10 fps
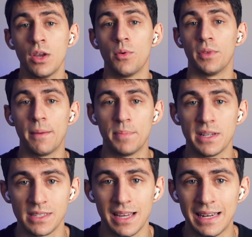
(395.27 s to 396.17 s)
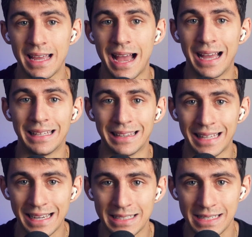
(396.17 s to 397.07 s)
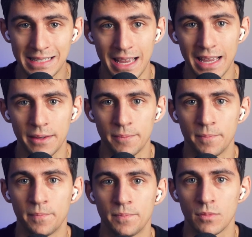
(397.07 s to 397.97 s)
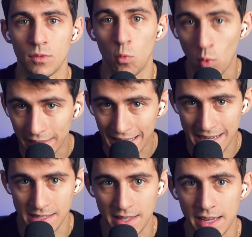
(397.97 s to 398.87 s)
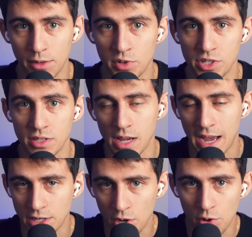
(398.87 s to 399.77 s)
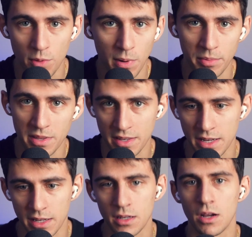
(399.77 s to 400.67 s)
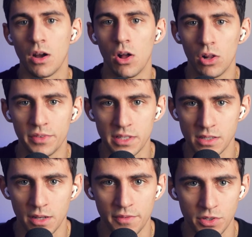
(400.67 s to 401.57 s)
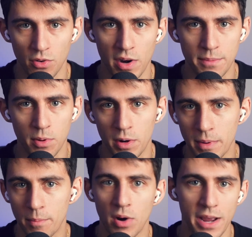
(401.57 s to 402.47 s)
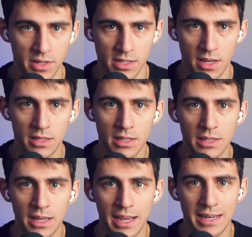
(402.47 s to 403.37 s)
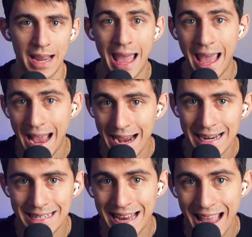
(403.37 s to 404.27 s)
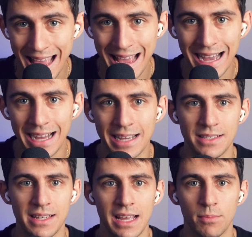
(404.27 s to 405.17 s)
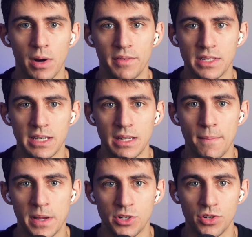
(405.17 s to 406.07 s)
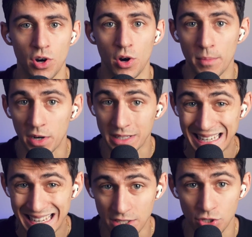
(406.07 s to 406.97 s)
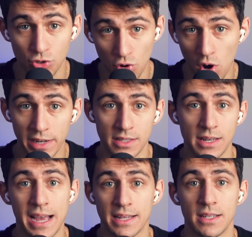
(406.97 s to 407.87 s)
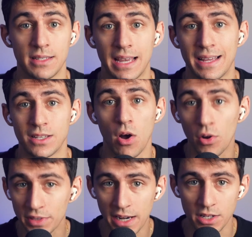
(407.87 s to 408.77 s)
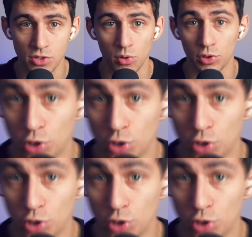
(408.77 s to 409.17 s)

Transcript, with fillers: with that being said, I'd like to say one last thing, which is I know you're probably thinking all of this stuff is great, but what about privacy? And Aide AI's data privacy measures are amongst its strongest assets, as all data is stored